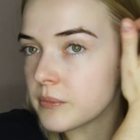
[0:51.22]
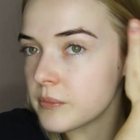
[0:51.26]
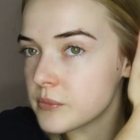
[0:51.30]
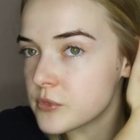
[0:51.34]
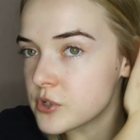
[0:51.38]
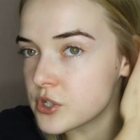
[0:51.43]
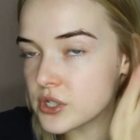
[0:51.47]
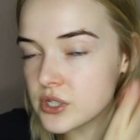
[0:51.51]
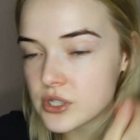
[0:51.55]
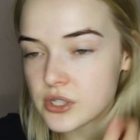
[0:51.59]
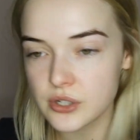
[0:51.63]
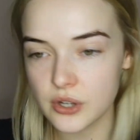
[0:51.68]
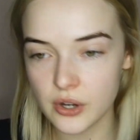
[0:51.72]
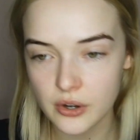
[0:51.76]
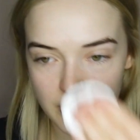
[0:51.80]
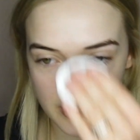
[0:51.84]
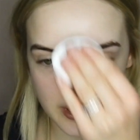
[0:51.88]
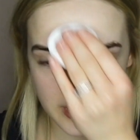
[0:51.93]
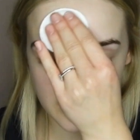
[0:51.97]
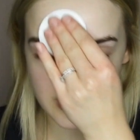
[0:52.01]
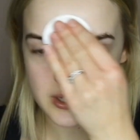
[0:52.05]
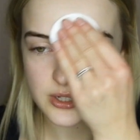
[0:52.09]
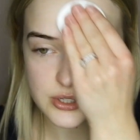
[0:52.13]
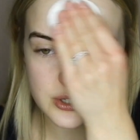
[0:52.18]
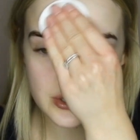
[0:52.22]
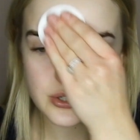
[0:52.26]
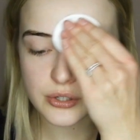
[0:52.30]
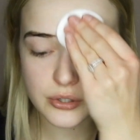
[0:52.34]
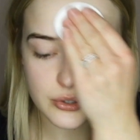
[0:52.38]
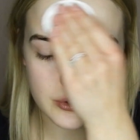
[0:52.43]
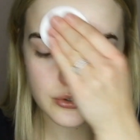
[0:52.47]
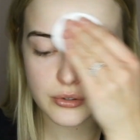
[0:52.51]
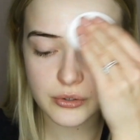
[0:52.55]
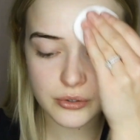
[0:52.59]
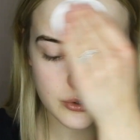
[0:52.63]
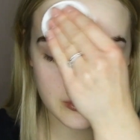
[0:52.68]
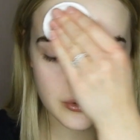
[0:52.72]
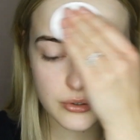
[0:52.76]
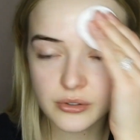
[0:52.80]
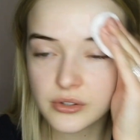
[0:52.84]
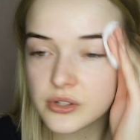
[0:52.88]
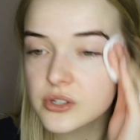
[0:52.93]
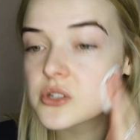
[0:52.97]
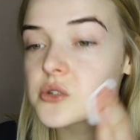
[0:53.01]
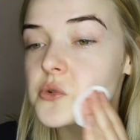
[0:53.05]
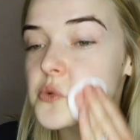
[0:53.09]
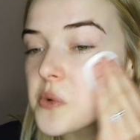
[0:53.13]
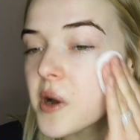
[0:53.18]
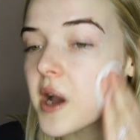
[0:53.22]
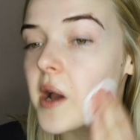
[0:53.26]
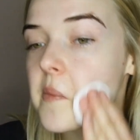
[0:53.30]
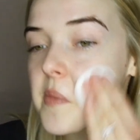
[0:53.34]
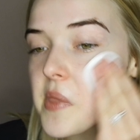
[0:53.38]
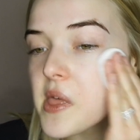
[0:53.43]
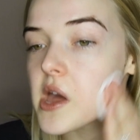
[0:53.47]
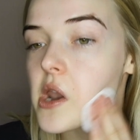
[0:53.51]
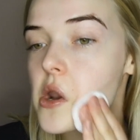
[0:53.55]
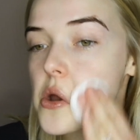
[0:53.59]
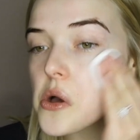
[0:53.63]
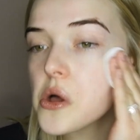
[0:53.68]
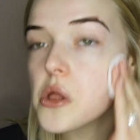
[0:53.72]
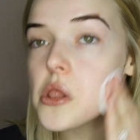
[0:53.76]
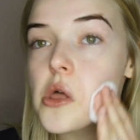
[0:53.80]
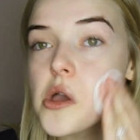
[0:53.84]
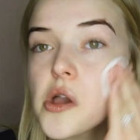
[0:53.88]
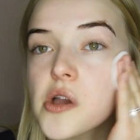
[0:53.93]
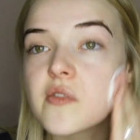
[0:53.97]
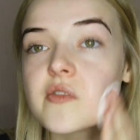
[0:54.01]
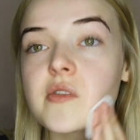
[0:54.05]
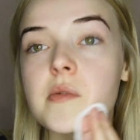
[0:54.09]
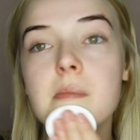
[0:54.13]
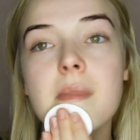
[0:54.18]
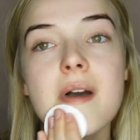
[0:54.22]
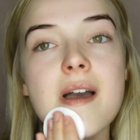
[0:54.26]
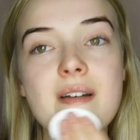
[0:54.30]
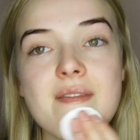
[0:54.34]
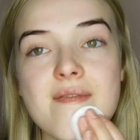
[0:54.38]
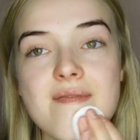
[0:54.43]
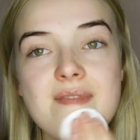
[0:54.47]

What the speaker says: I'm just going to swipe that all over my